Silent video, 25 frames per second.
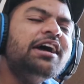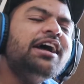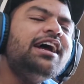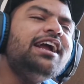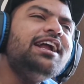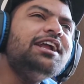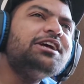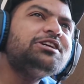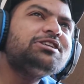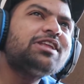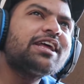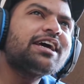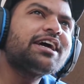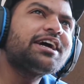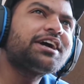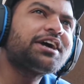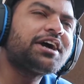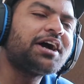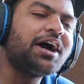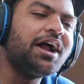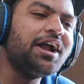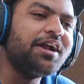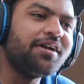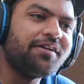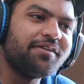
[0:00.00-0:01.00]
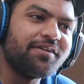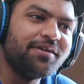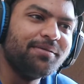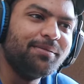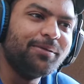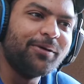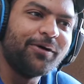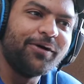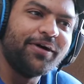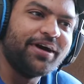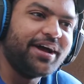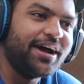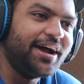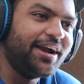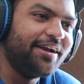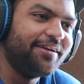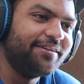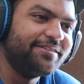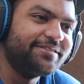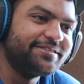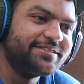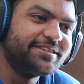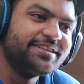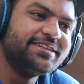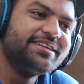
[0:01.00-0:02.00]
he looks like a country boy,
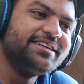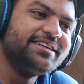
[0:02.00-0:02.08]
Adam.